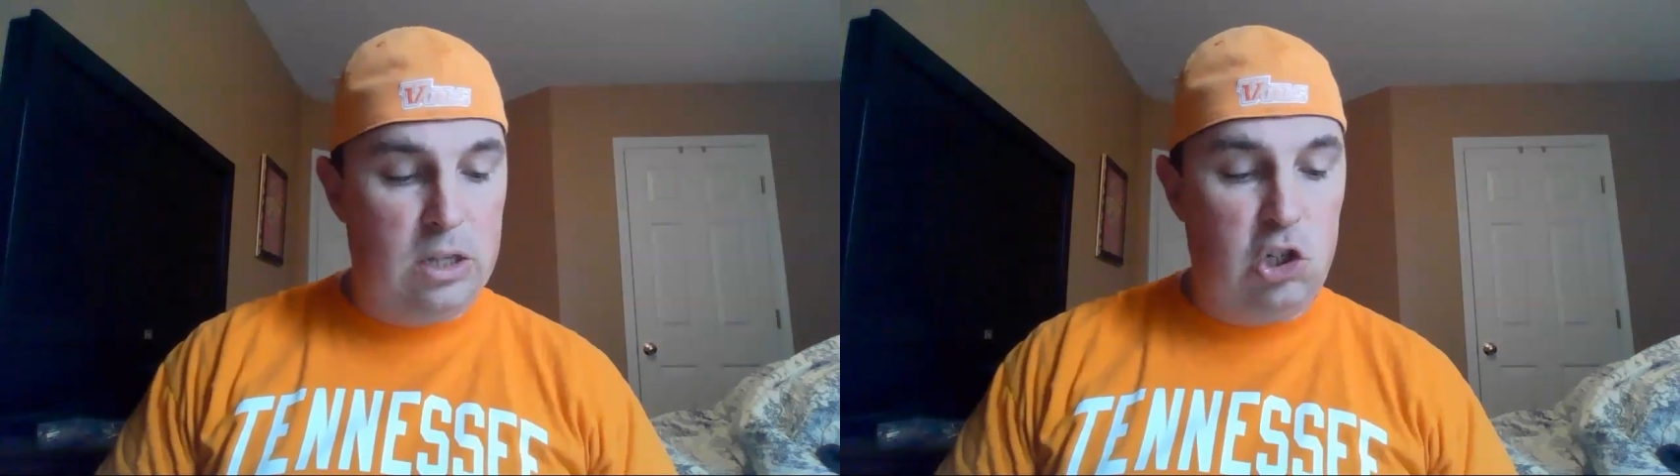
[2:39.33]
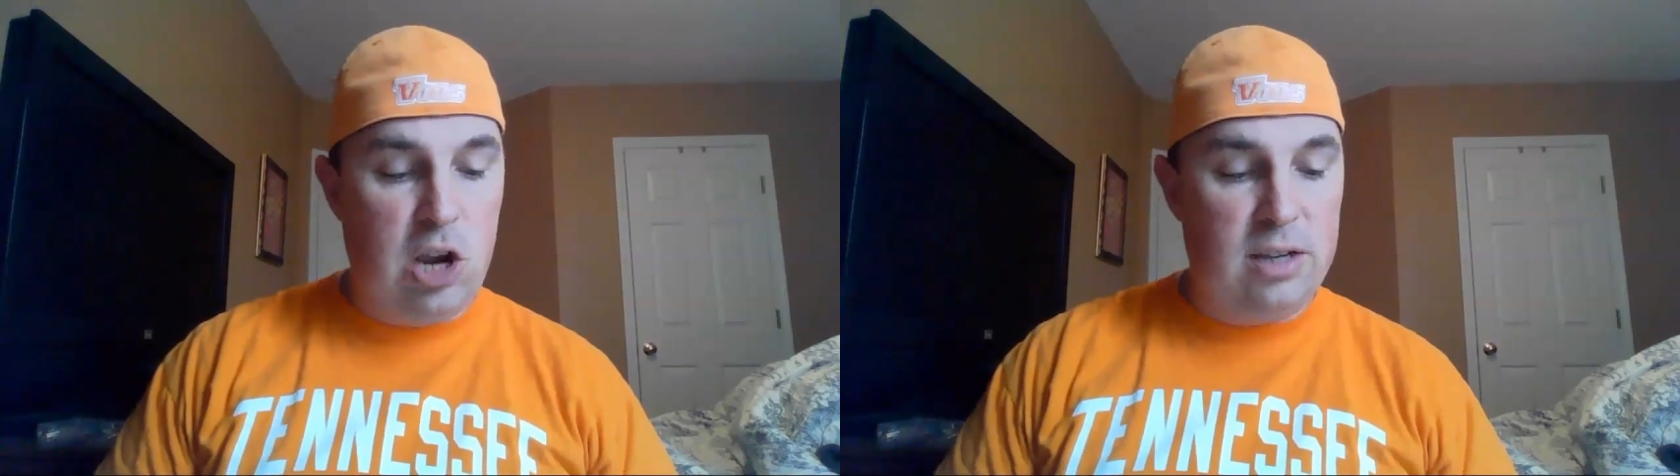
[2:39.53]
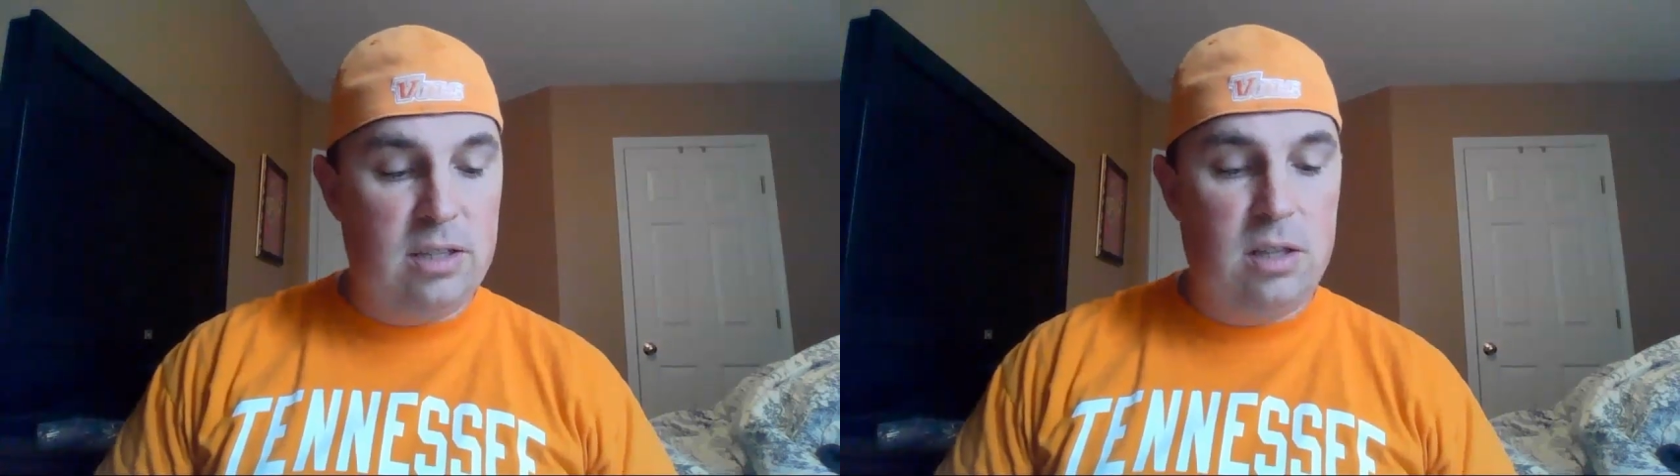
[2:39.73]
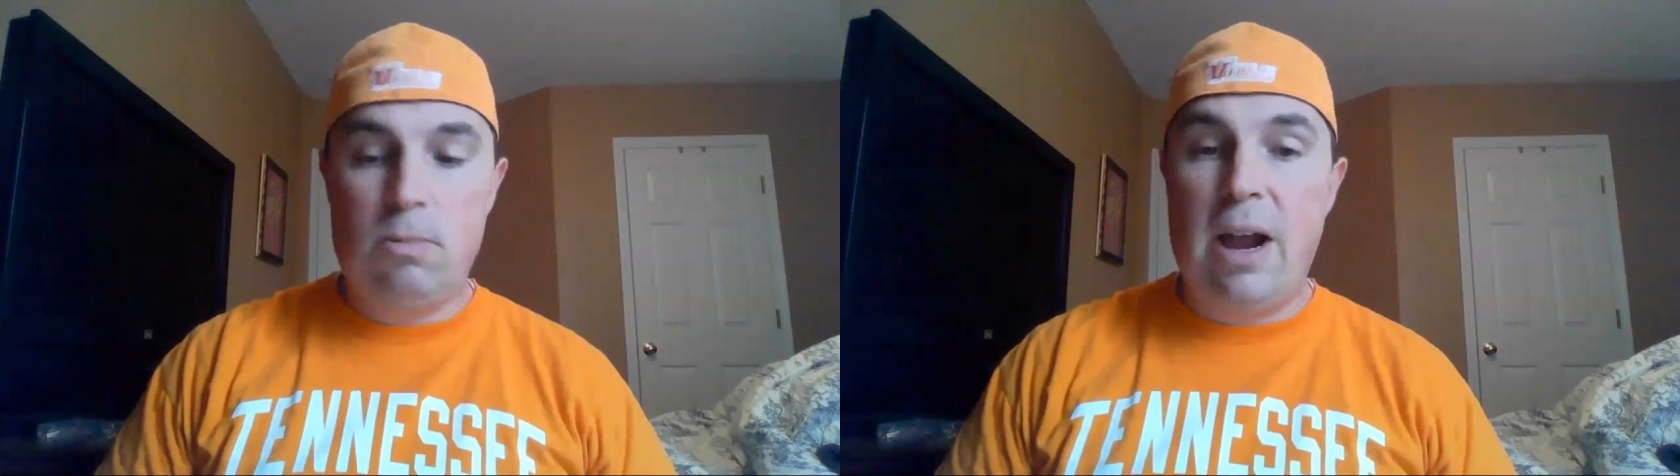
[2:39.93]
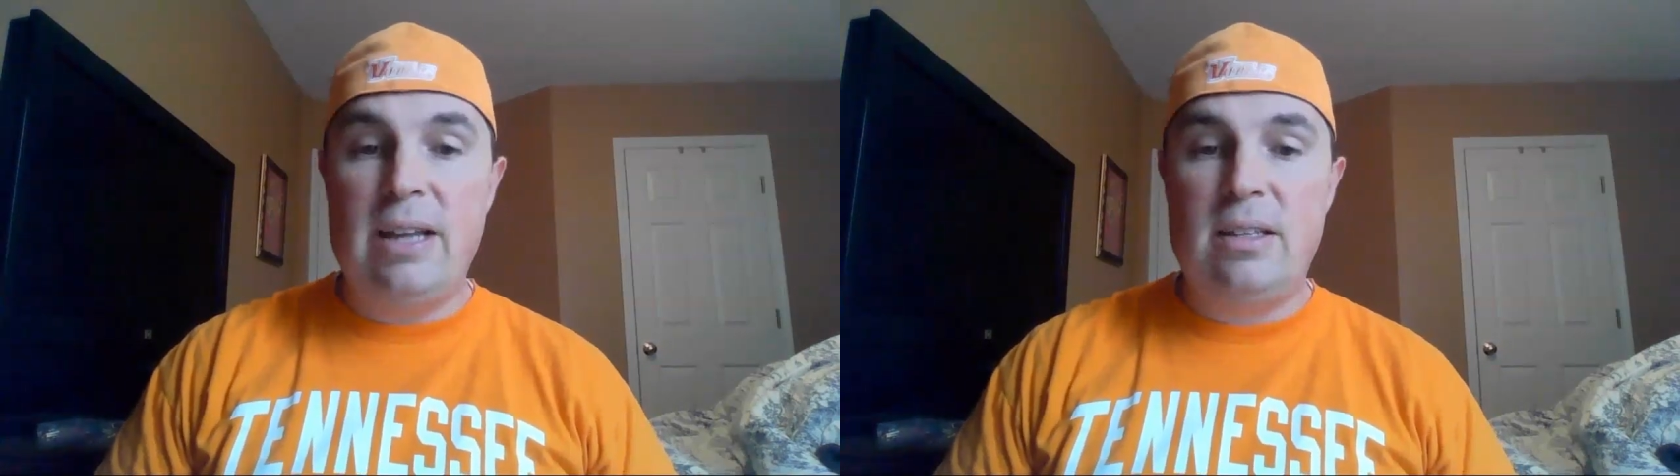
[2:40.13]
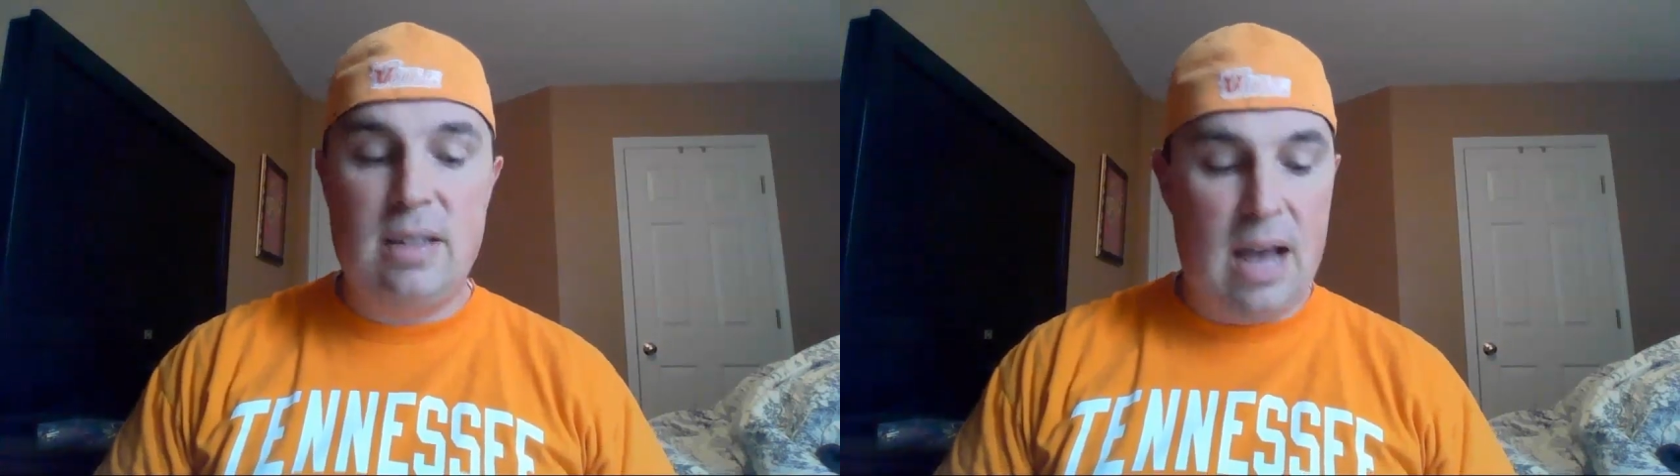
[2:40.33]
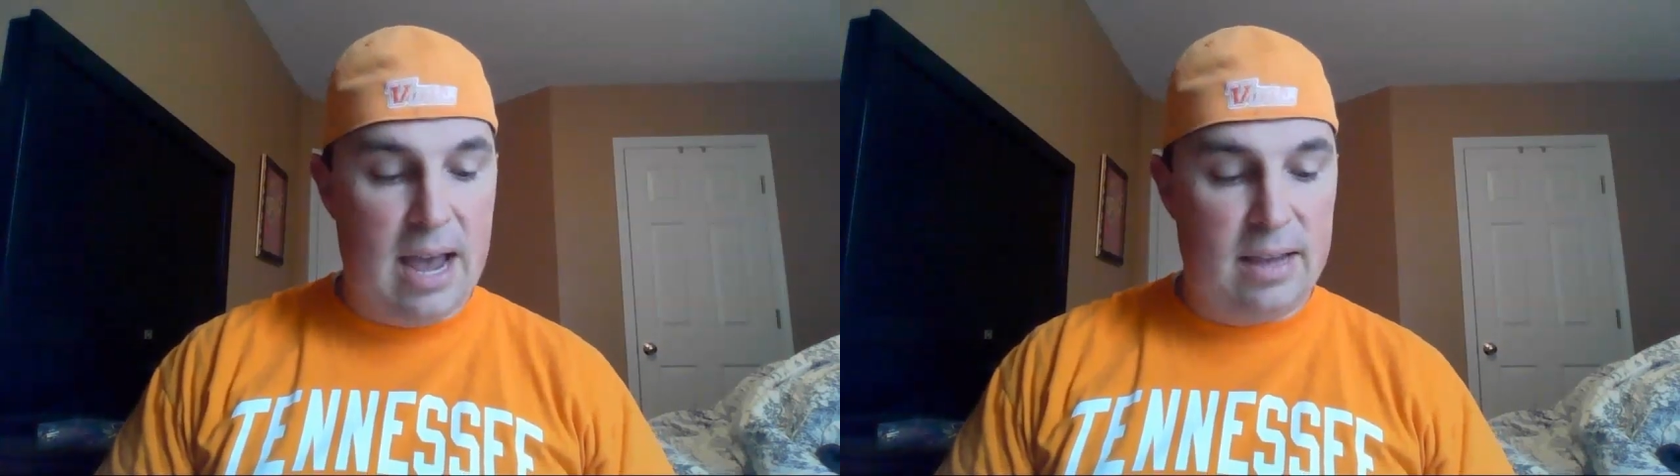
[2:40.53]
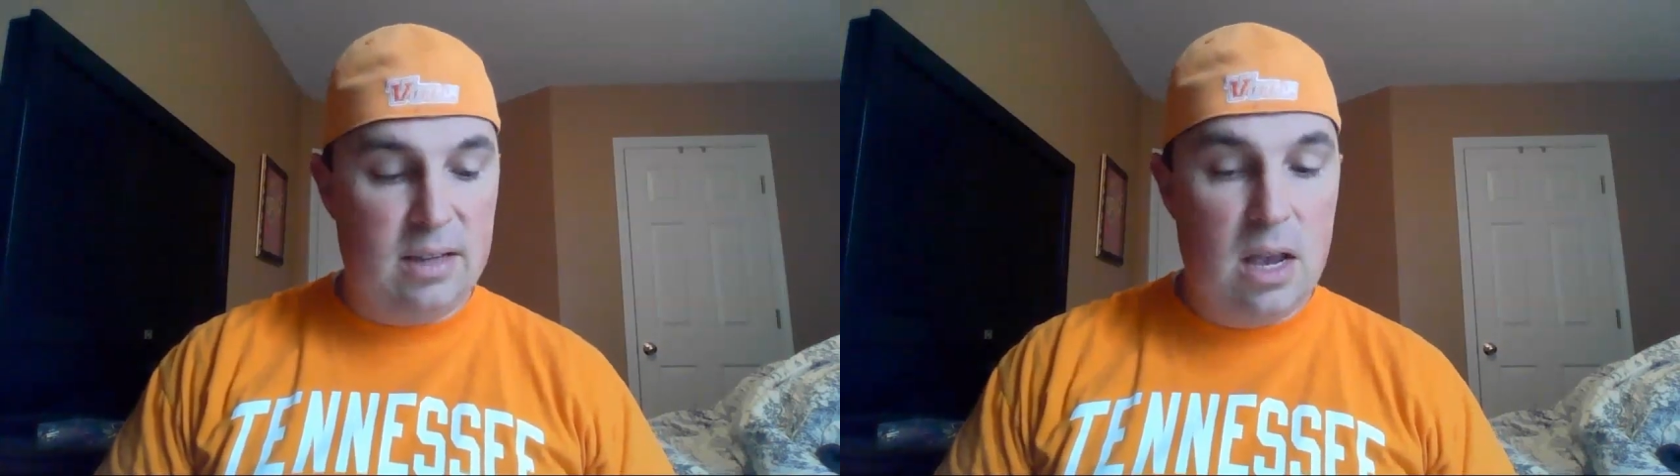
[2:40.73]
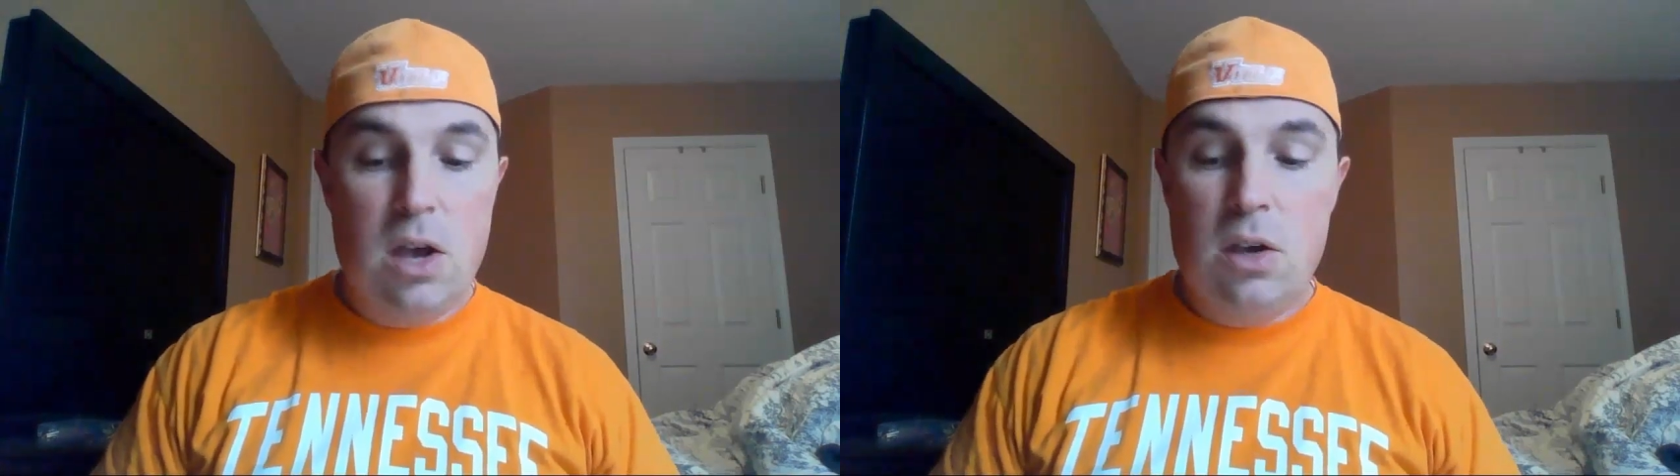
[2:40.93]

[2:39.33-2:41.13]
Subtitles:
and just the right size,